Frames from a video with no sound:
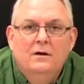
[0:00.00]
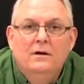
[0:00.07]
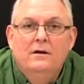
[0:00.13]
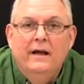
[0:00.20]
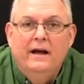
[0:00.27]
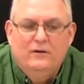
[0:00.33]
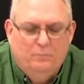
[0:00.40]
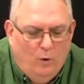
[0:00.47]

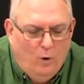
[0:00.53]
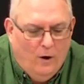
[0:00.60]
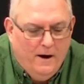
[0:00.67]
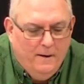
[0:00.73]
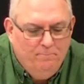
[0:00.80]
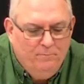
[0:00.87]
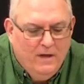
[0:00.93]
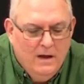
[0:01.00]
Next point
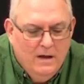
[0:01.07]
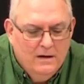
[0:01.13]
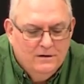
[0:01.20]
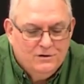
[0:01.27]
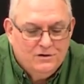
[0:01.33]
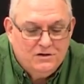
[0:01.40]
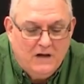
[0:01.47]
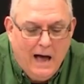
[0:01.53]

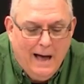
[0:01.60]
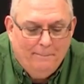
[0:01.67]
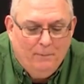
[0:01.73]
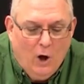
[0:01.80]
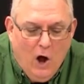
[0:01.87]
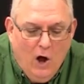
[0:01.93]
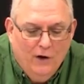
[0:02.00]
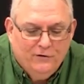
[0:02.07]
stop
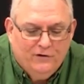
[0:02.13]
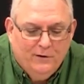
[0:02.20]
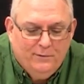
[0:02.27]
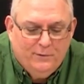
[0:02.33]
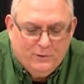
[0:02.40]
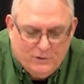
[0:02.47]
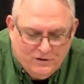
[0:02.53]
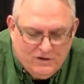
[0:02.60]
all sub-
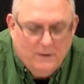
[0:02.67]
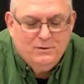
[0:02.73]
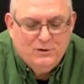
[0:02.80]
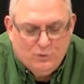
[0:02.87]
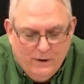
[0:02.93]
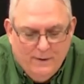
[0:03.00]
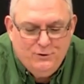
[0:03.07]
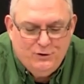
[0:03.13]

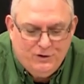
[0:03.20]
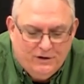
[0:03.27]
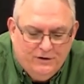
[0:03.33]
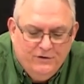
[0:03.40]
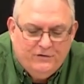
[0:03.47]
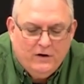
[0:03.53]
subscriptions